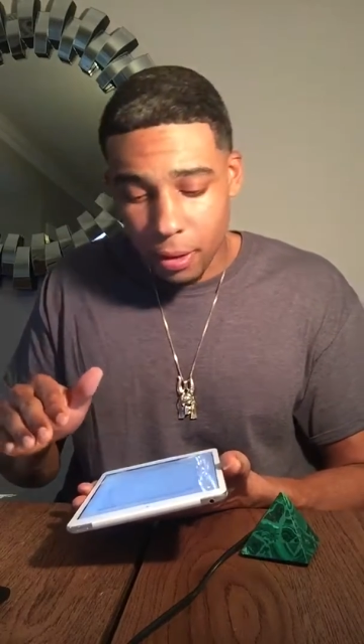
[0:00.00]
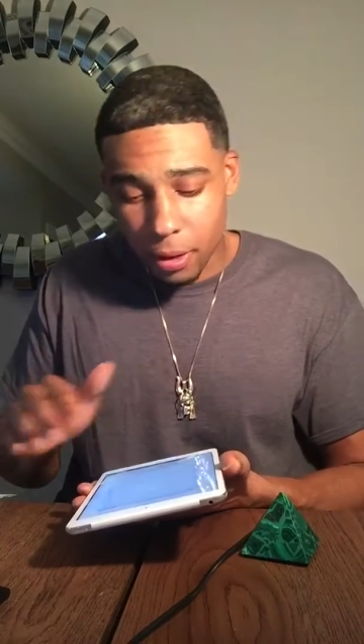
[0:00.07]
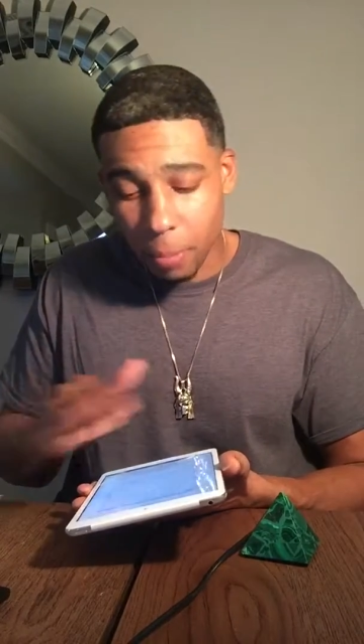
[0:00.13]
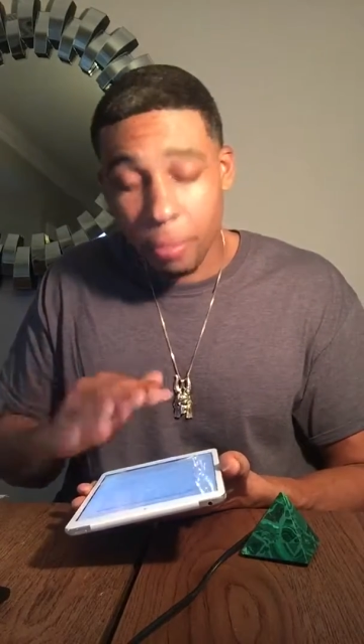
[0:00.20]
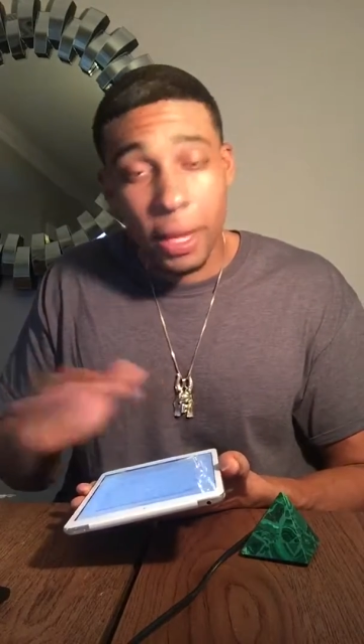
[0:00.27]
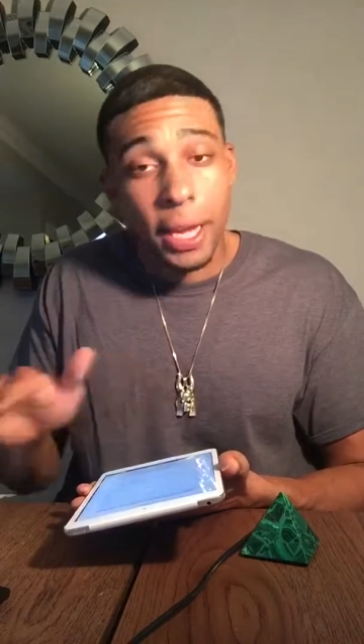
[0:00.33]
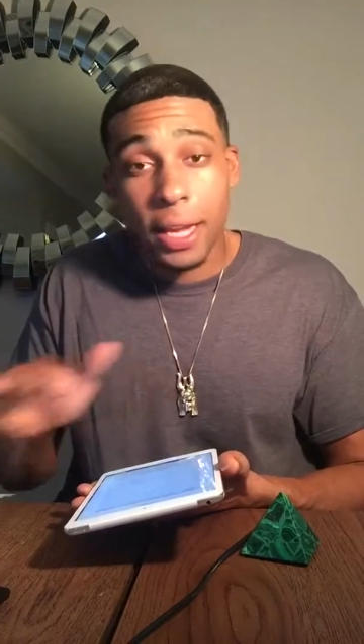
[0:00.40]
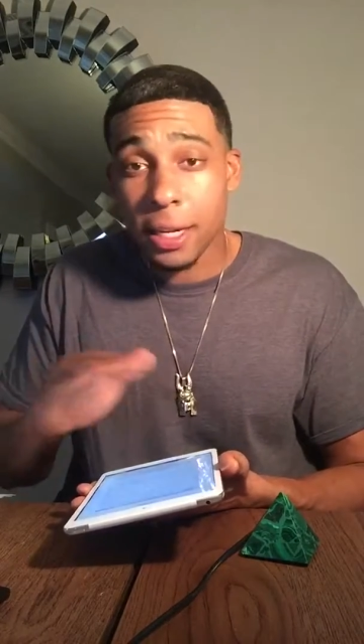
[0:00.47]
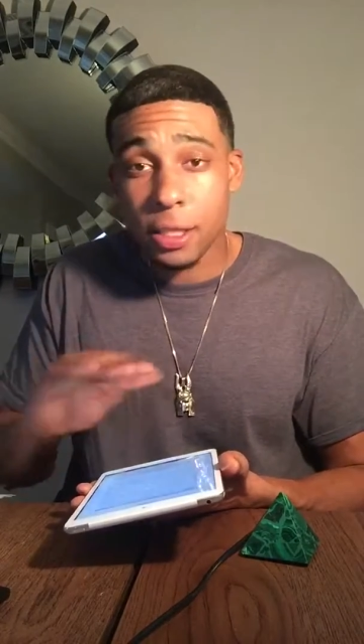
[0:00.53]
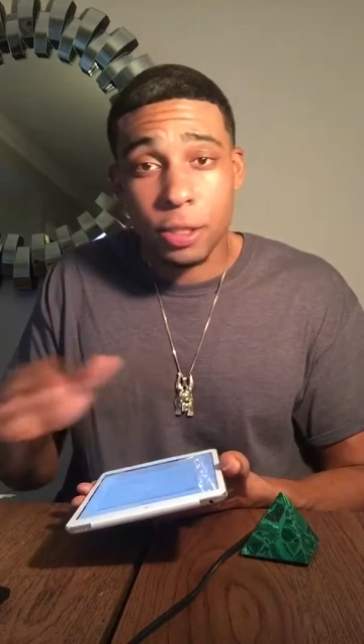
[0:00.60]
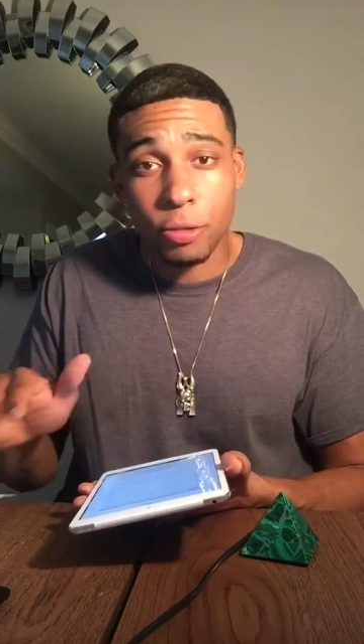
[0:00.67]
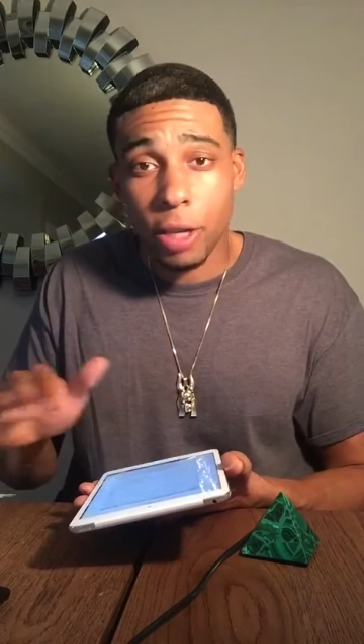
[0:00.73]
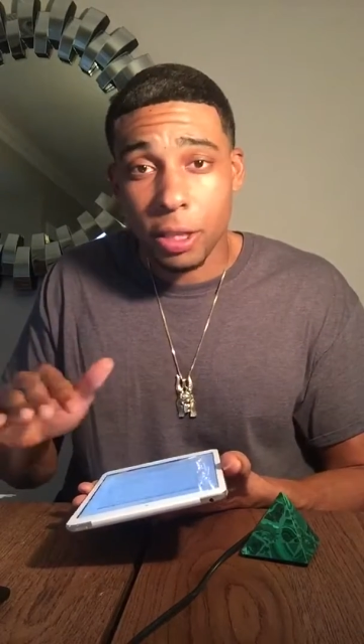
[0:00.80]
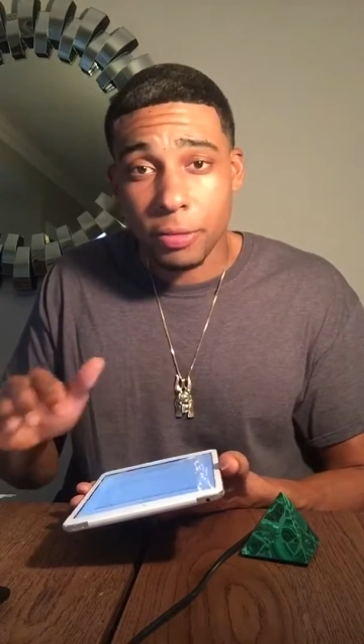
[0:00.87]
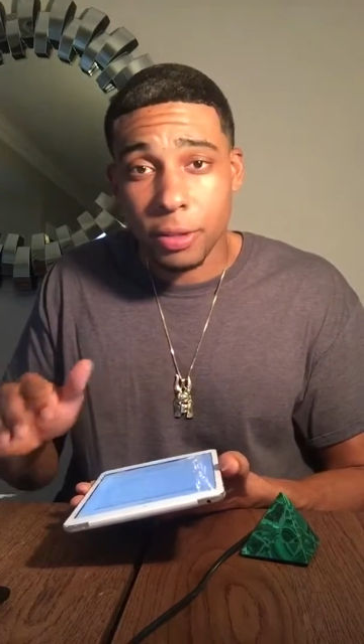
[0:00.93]
The pain is
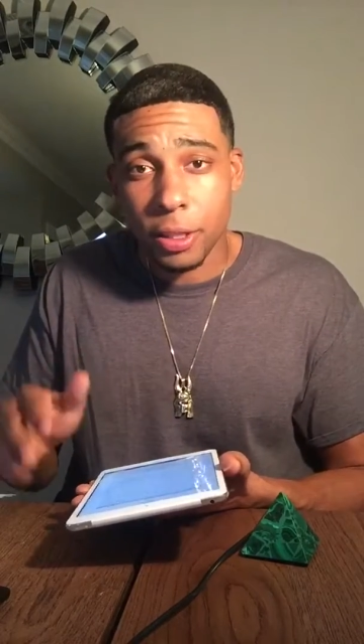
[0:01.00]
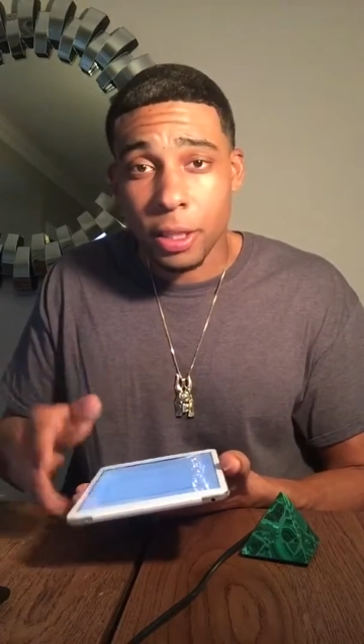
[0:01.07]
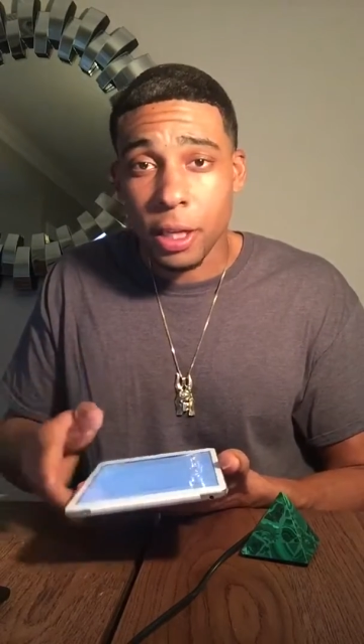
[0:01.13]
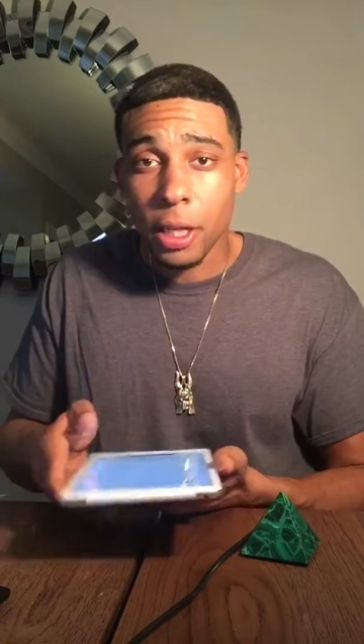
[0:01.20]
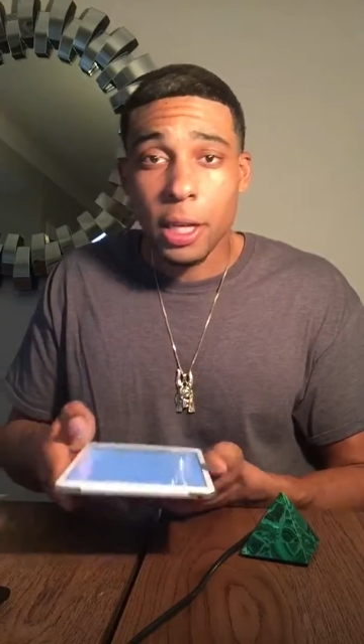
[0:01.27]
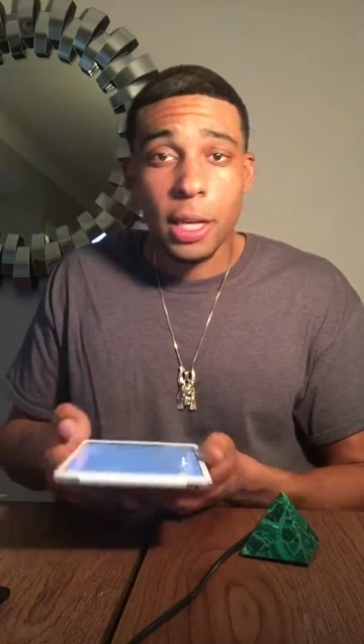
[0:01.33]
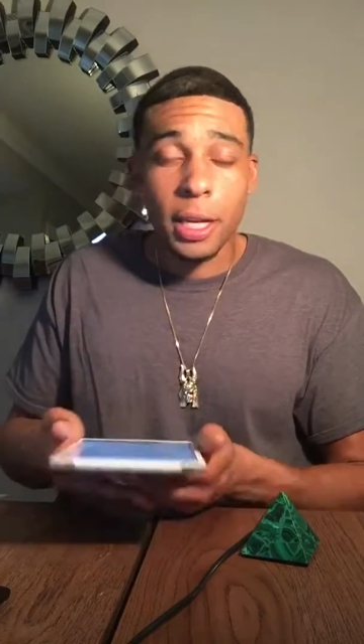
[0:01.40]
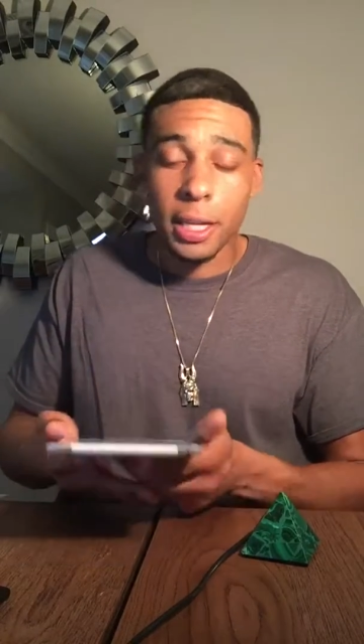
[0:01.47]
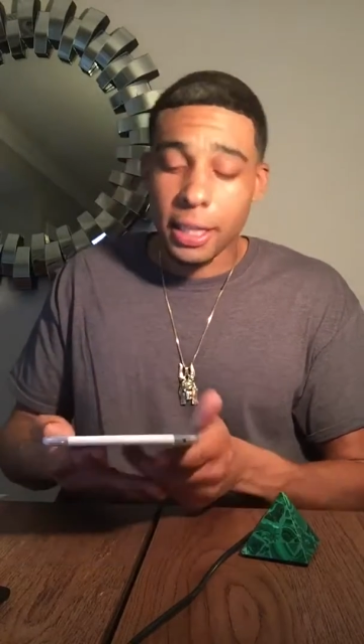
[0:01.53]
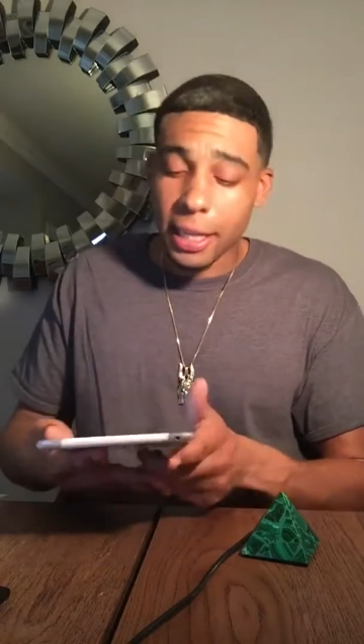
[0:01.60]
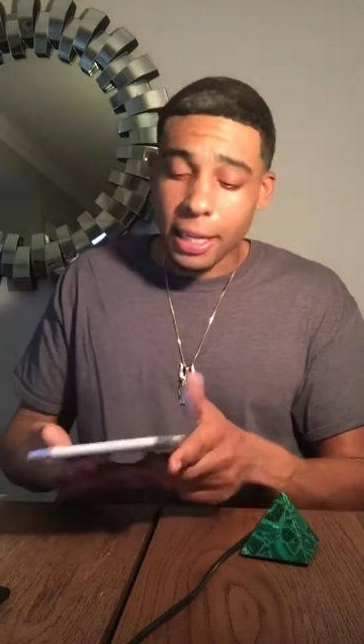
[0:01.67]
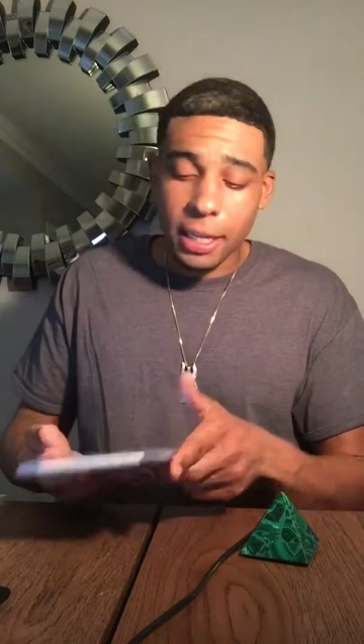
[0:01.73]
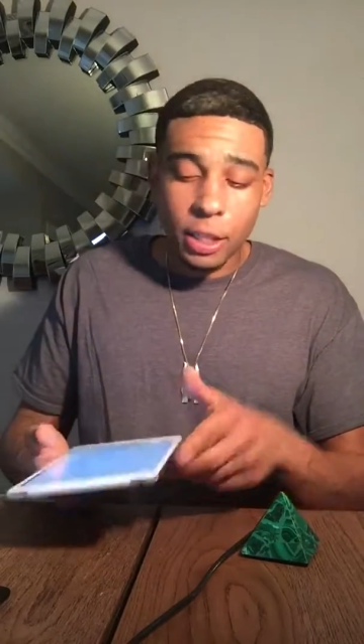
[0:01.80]
irrelevant. And again,